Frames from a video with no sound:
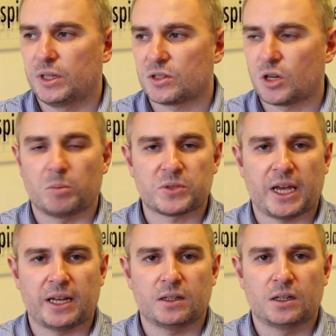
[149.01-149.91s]
and the top
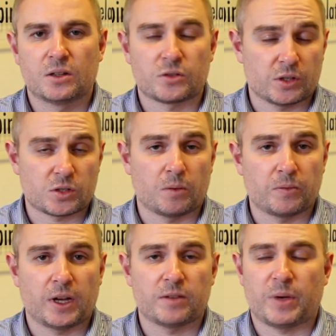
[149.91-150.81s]

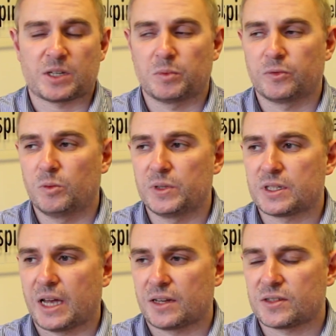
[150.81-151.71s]
5 best
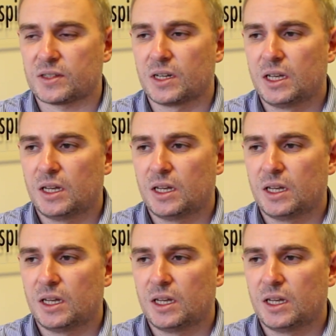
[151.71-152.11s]
performing tasks